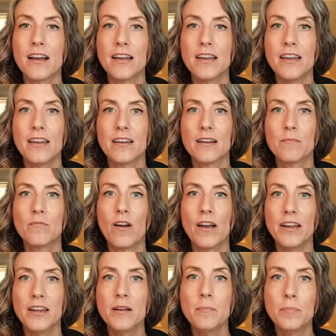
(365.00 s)
I am
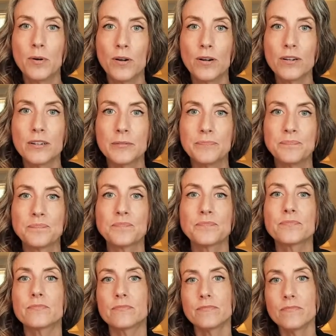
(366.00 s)
writing a book
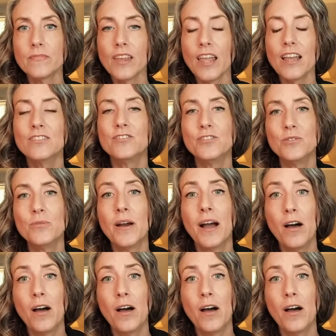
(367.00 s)
to